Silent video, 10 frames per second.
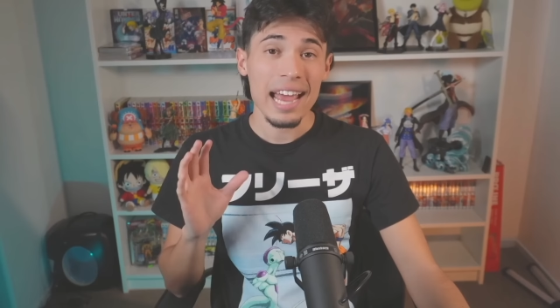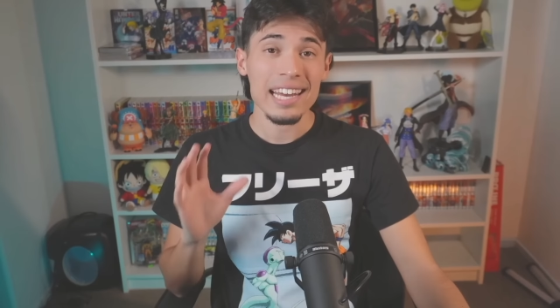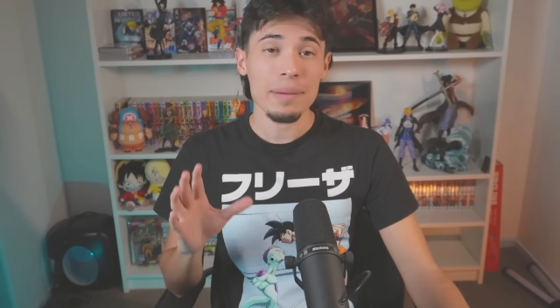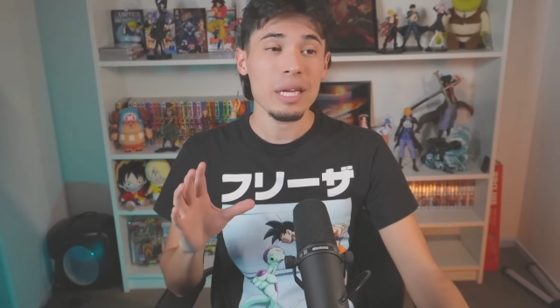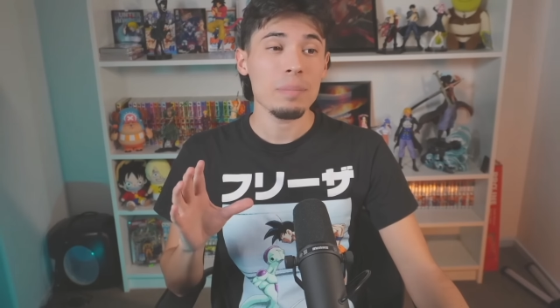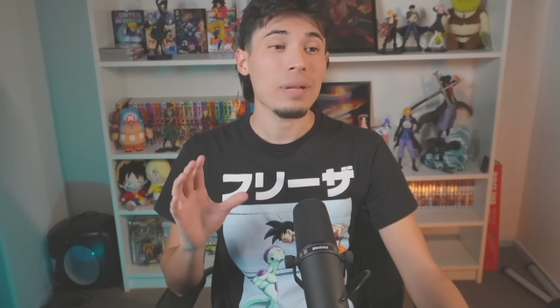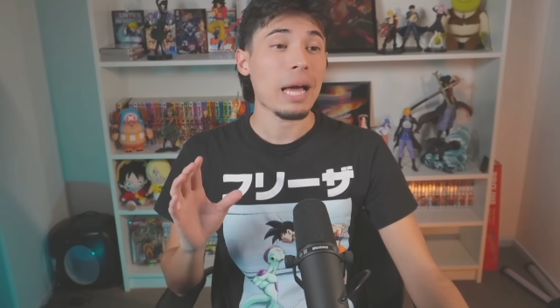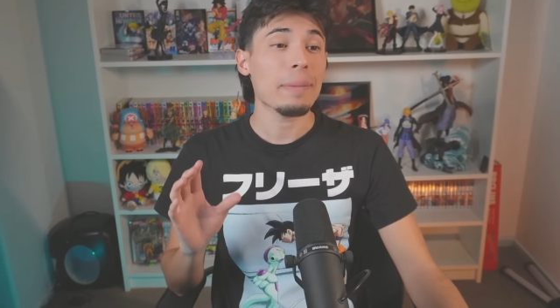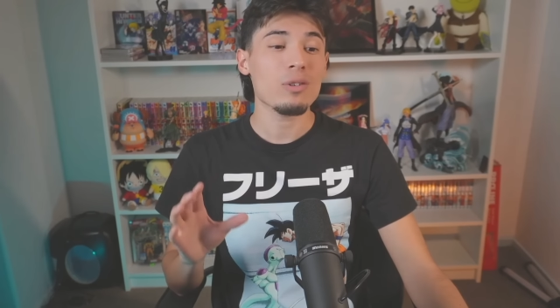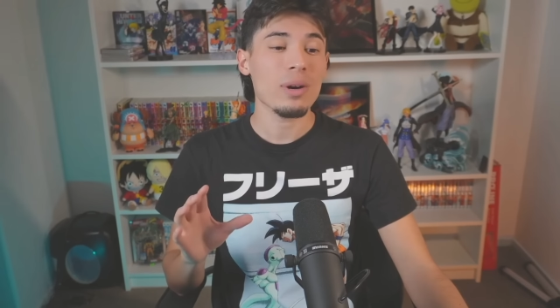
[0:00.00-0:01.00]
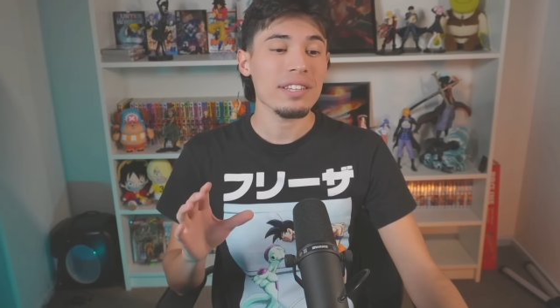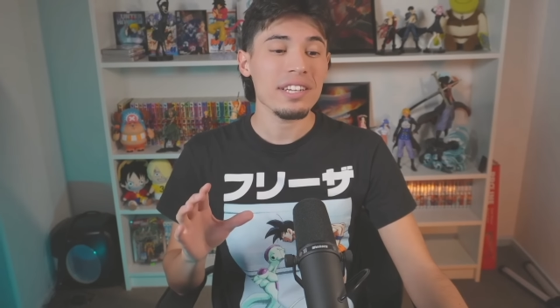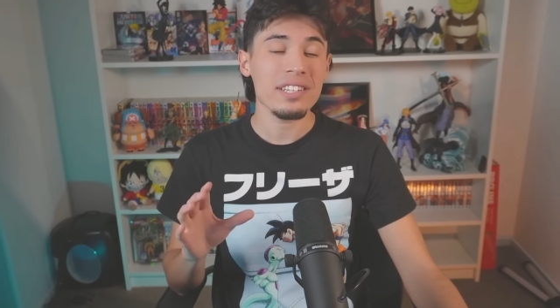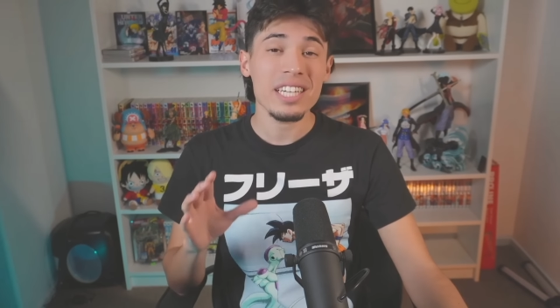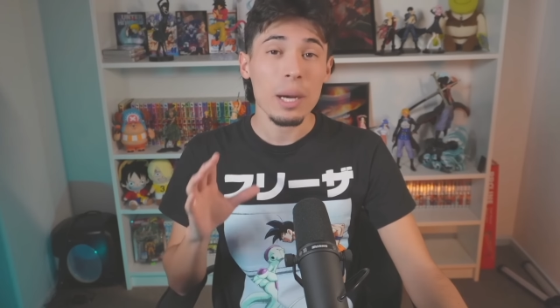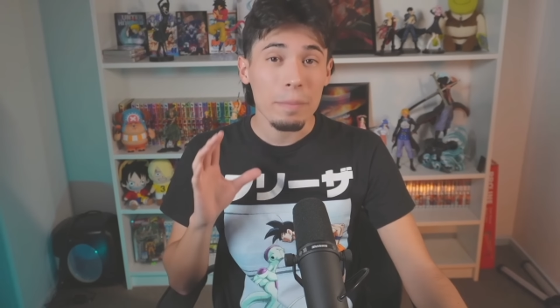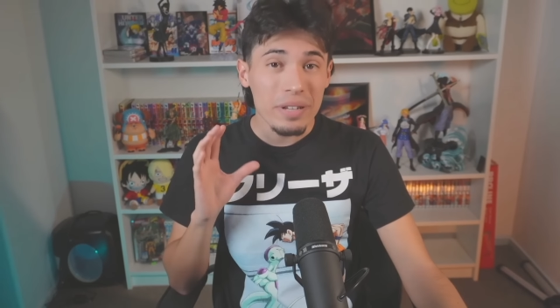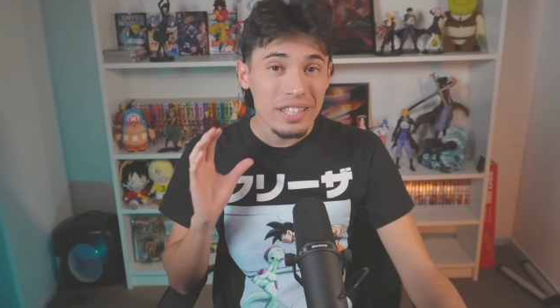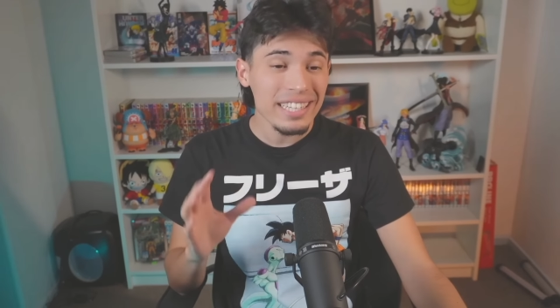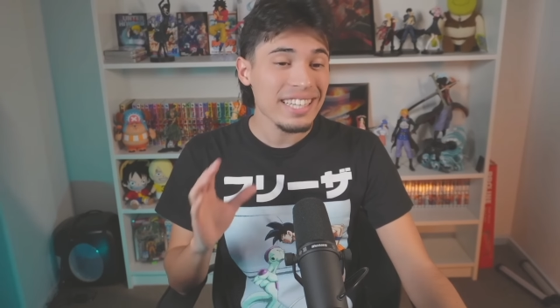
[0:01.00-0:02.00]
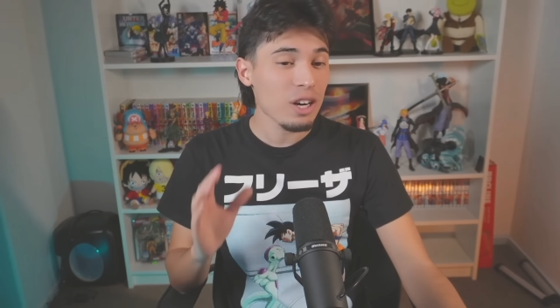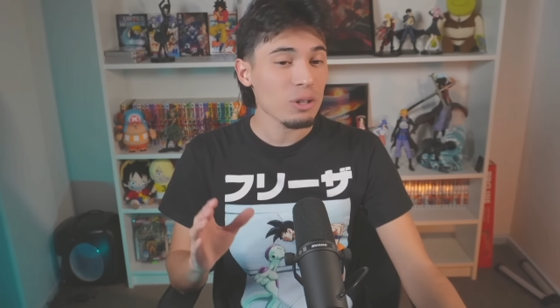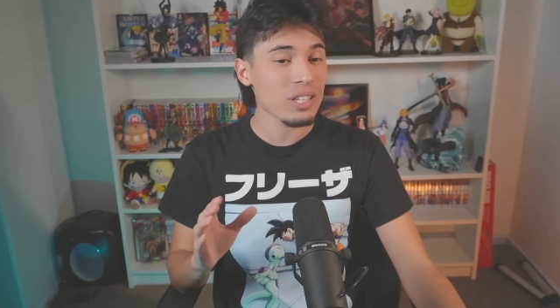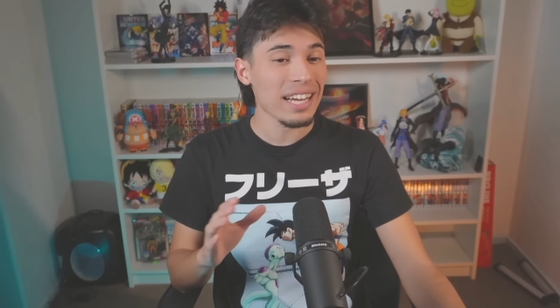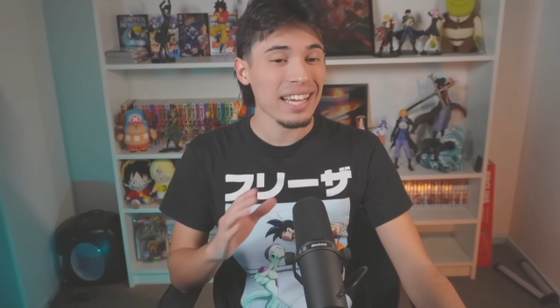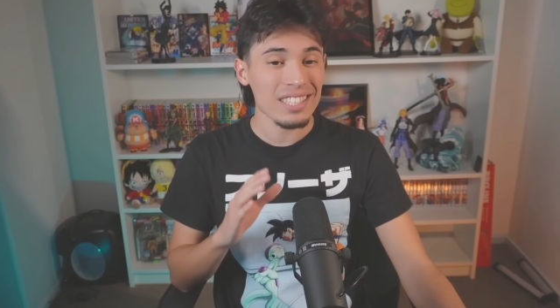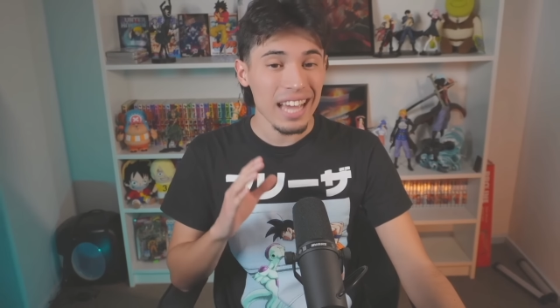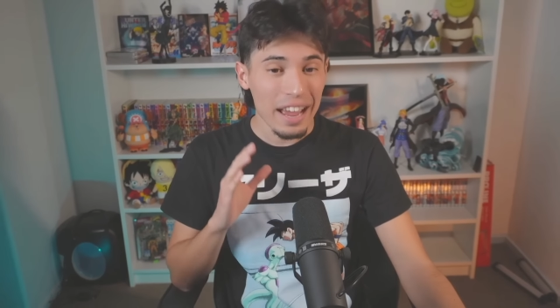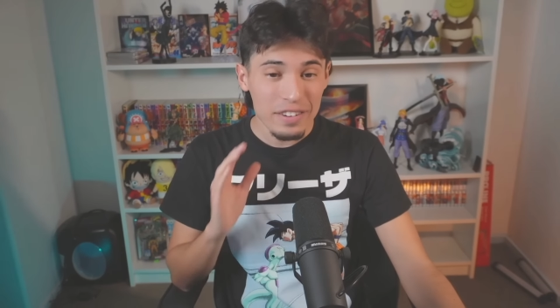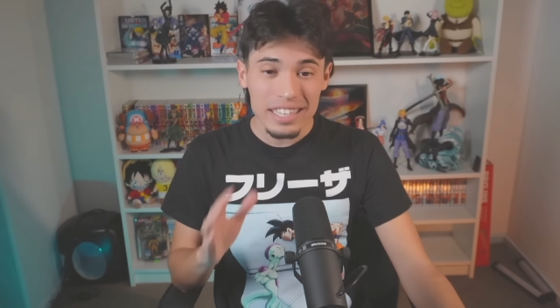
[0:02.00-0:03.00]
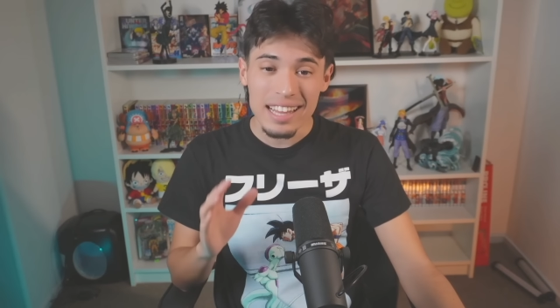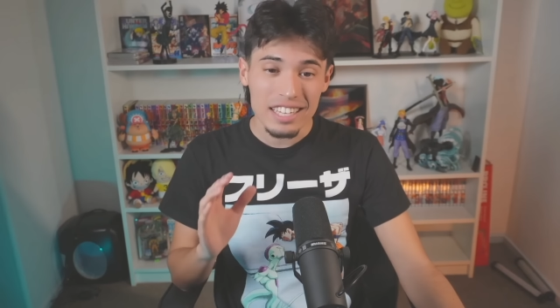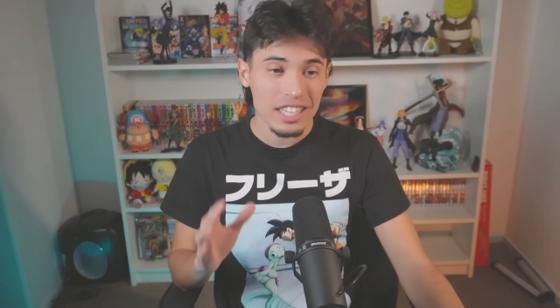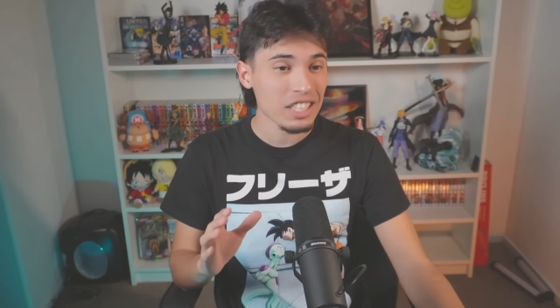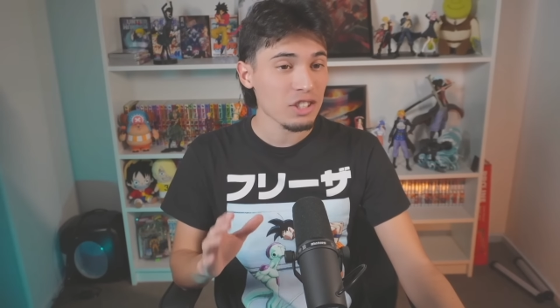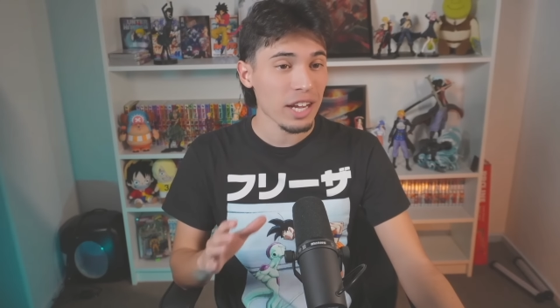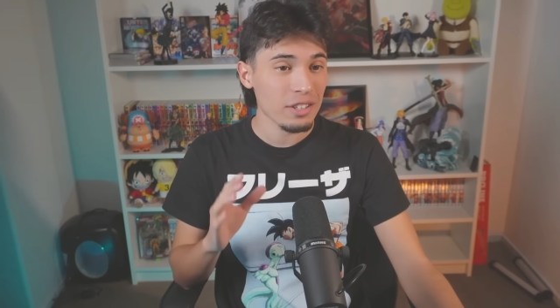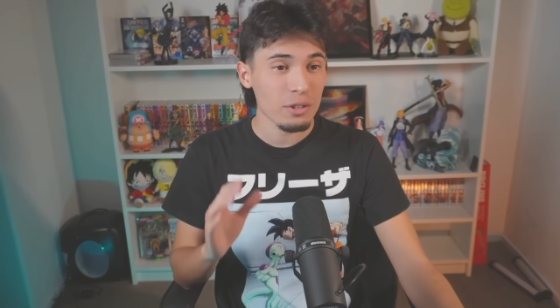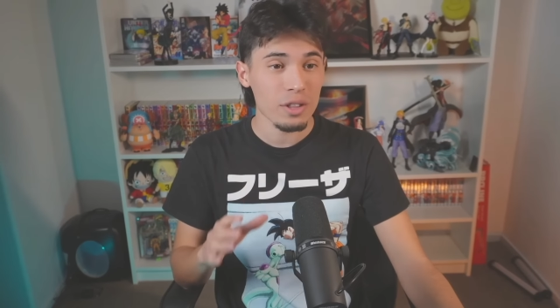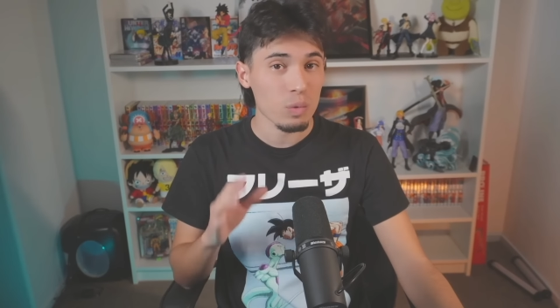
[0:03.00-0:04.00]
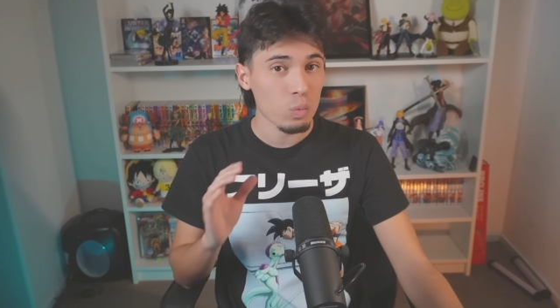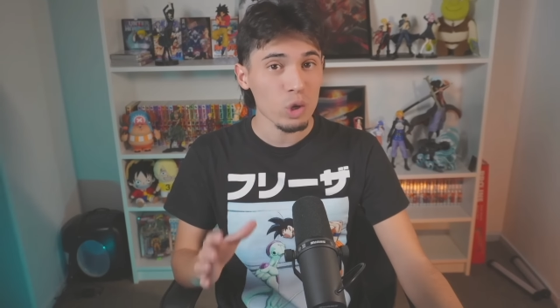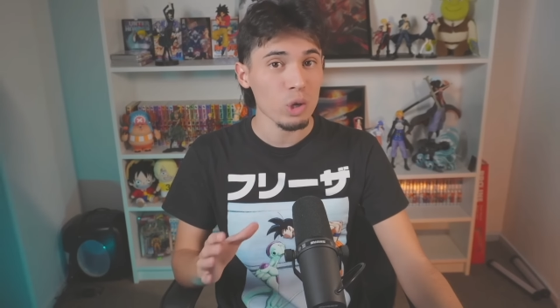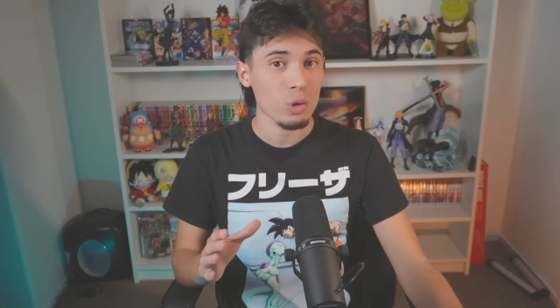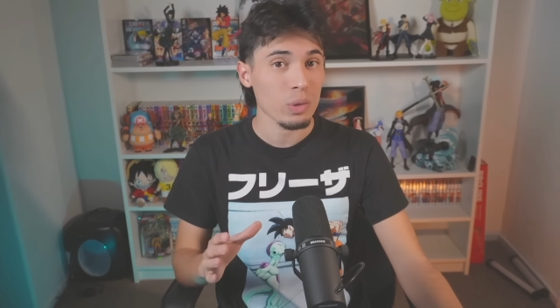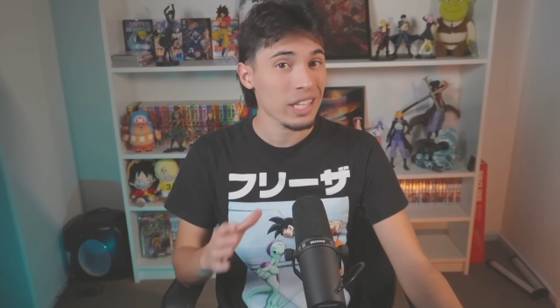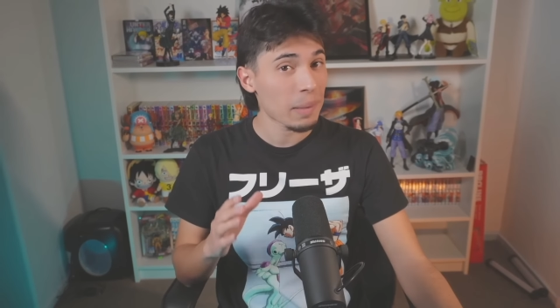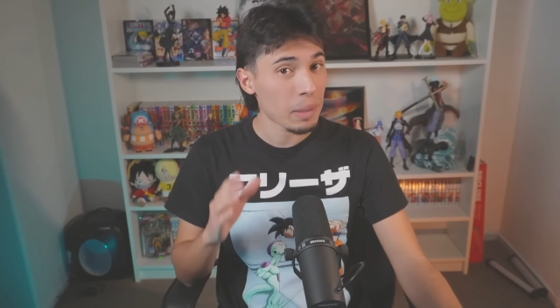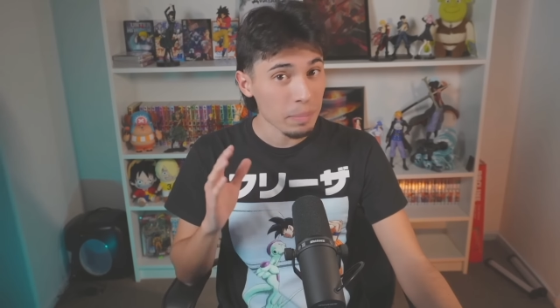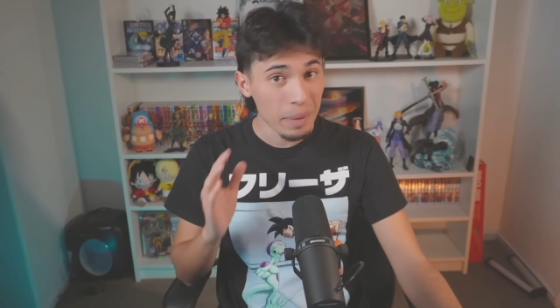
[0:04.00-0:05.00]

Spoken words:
And I mean, Blackbeard quite literally completely goes against everything that Shanks is trying to do to the world with keeping